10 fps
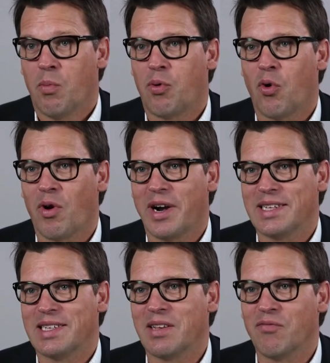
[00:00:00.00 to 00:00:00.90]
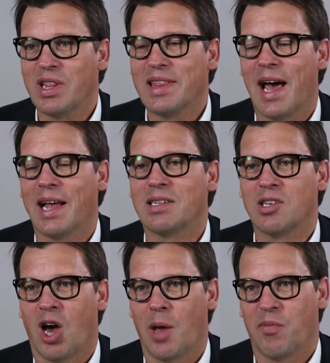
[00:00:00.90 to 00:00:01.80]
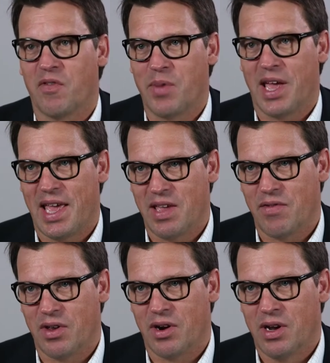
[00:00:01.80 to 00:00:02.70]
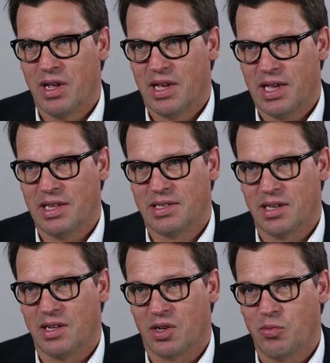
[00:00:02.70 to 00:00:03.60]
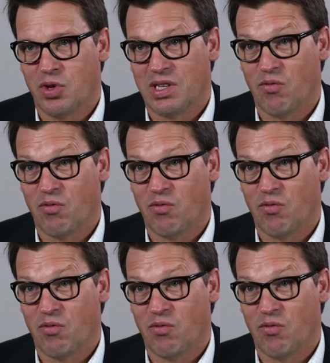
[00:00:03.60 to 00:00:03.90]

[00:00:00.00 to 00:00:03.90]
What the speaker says: progressing with that type of behavior inside the community.